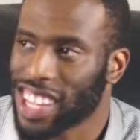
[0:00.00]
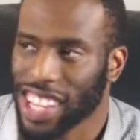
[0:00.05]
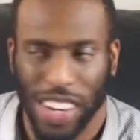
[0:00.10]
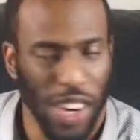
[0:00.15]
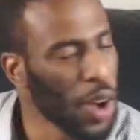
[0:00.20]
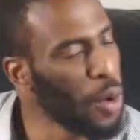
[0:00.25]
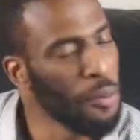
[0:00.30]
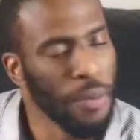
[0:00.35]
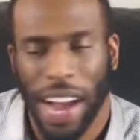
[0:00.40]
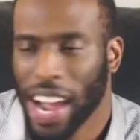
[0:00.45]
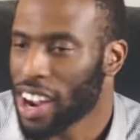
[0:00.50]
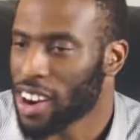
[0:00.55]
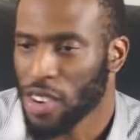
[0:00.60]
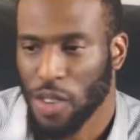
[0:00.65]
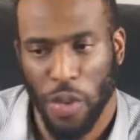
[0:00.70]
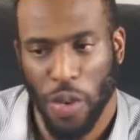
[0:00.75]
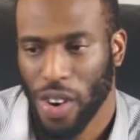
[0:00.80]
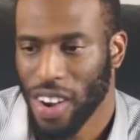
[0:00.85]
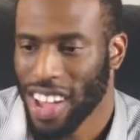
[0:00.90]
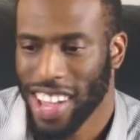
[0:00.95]
Like, no
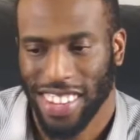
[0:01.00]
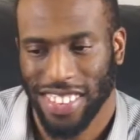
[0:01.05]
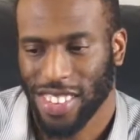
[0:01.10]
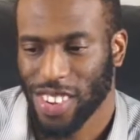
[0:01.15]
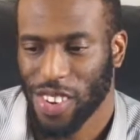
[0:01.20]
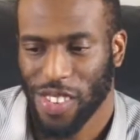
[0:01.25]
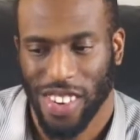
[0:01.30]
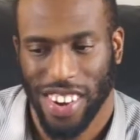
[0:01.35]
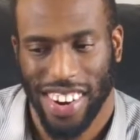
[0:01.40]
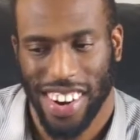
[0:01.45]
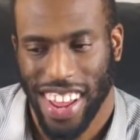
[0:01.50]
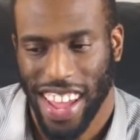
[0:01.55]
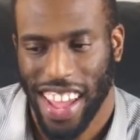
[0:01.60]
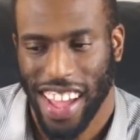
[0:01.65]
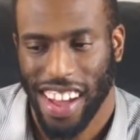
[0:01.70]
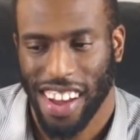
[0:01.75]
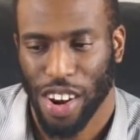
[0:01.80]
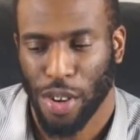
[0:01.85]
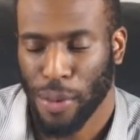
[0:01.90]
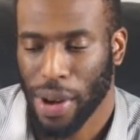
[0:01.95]
matter what's going down,